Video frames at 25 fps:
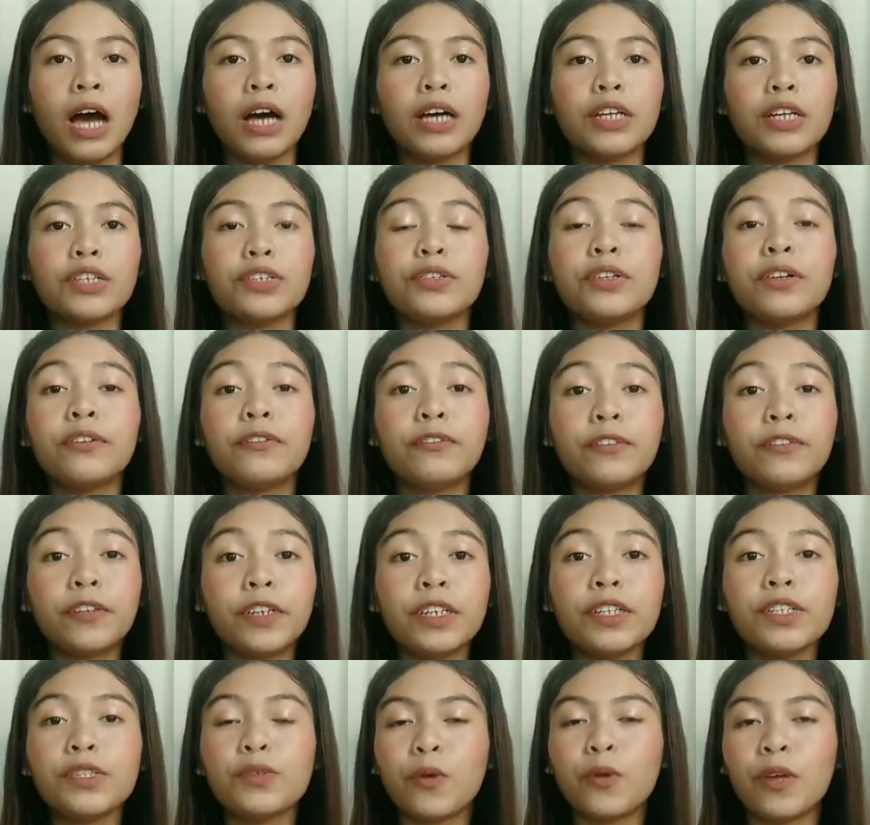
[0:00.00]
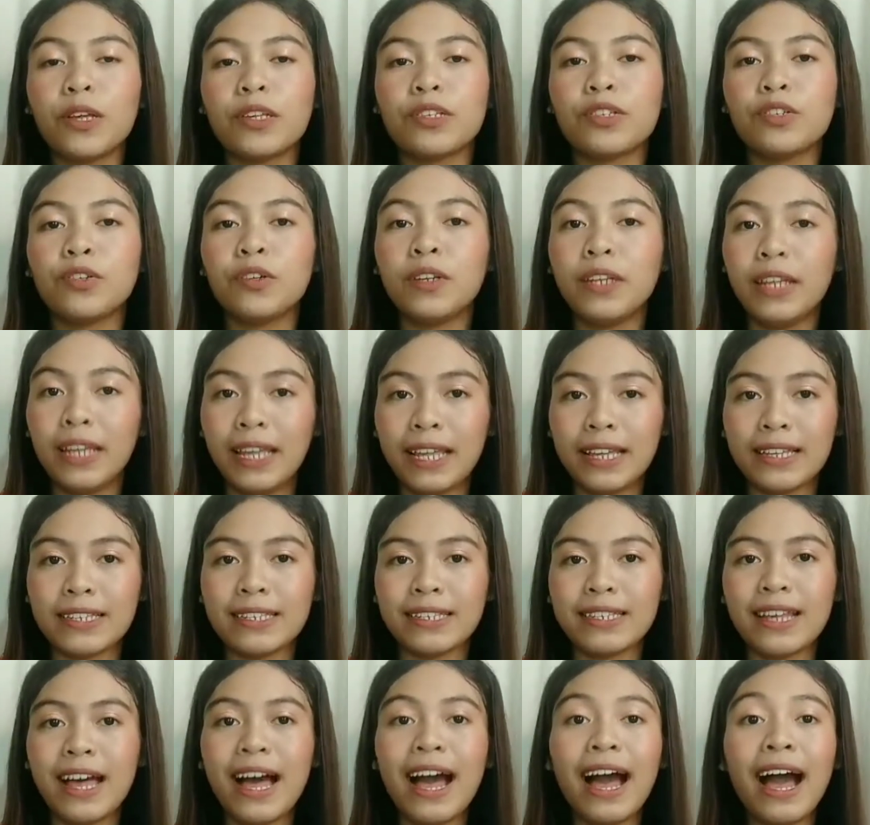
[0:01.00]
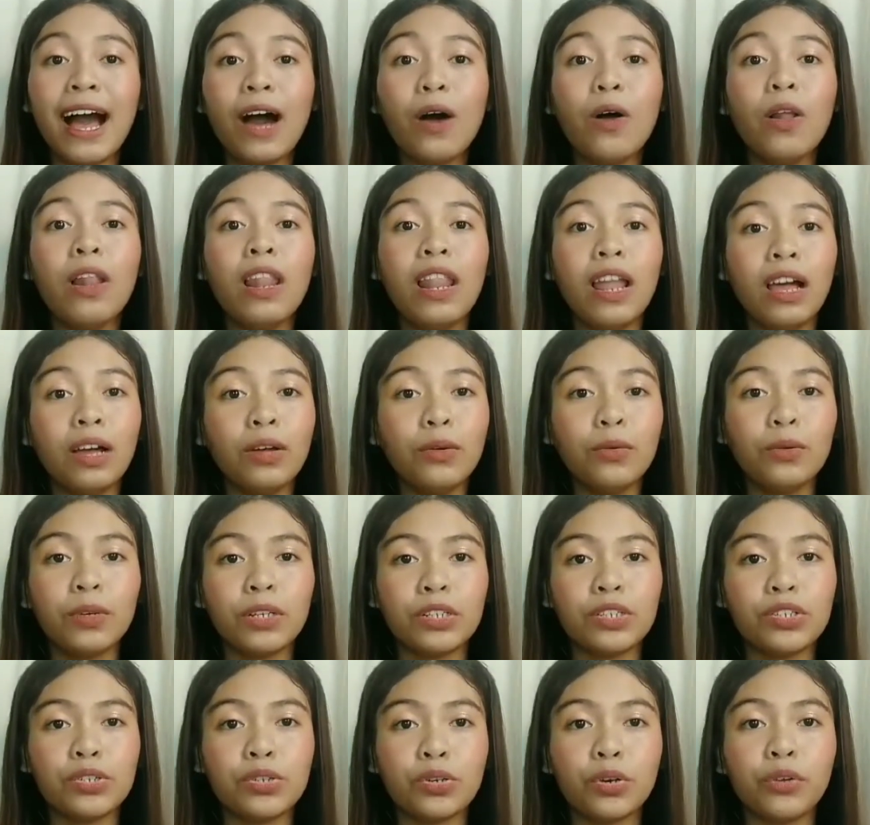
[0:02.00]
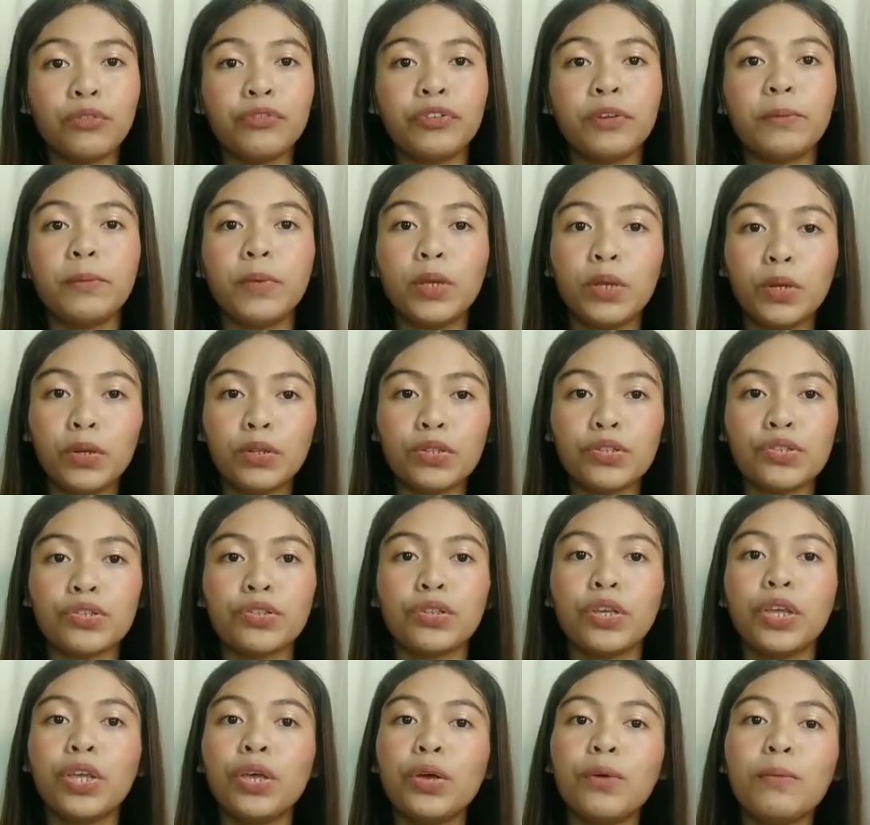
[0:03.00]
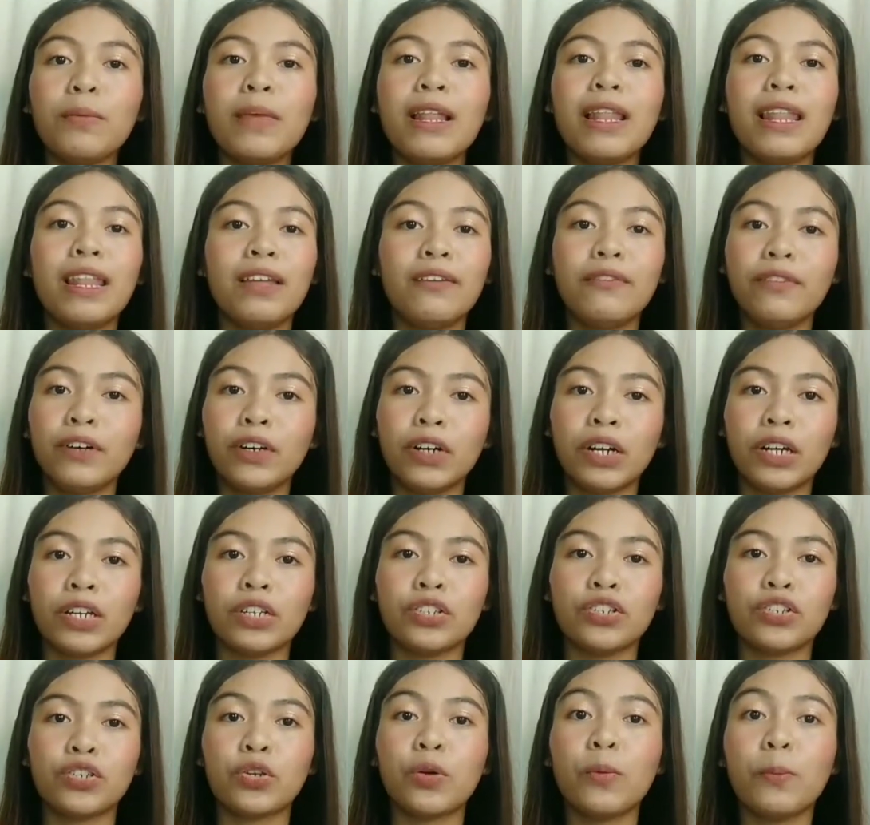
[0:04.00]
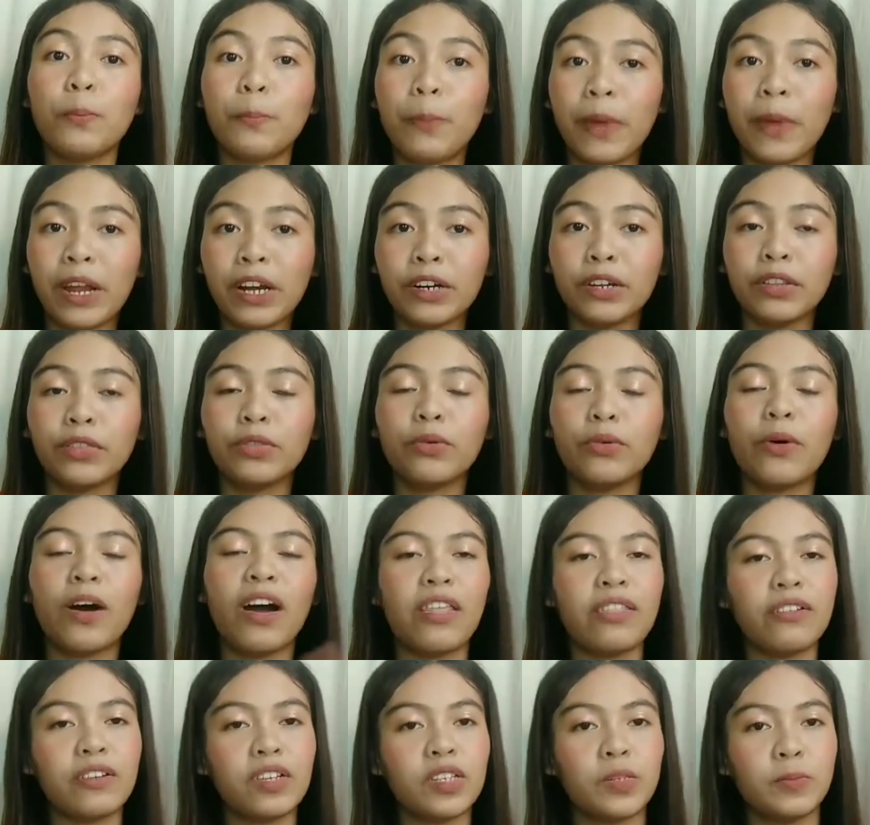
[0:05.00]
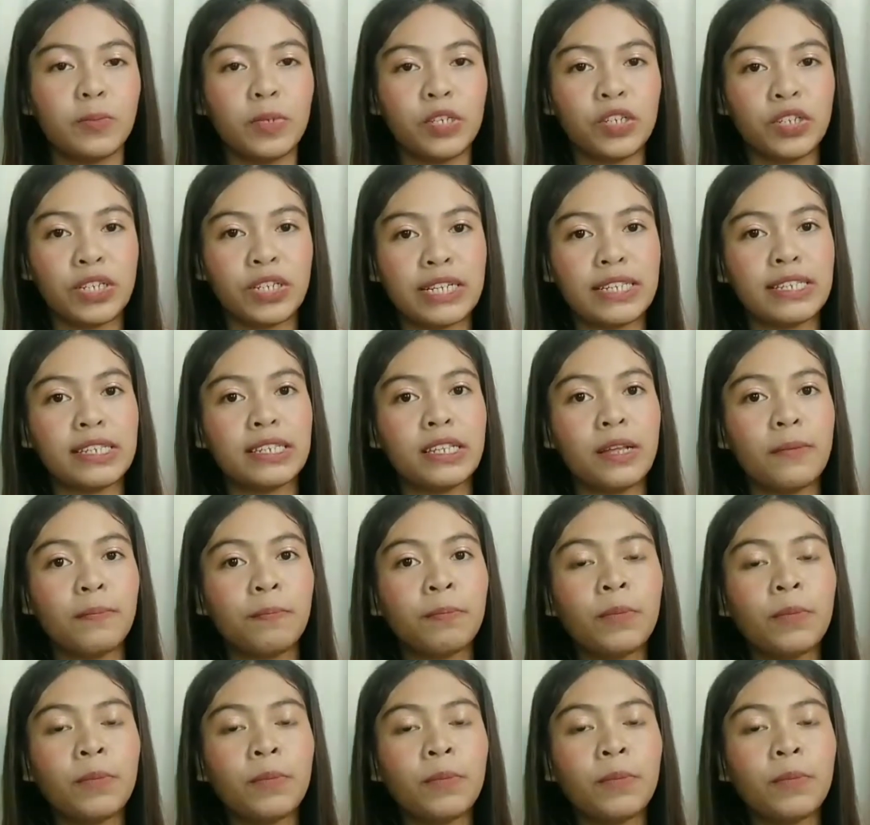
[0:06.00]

So the first question is how language contributes to human leverage compared to other species.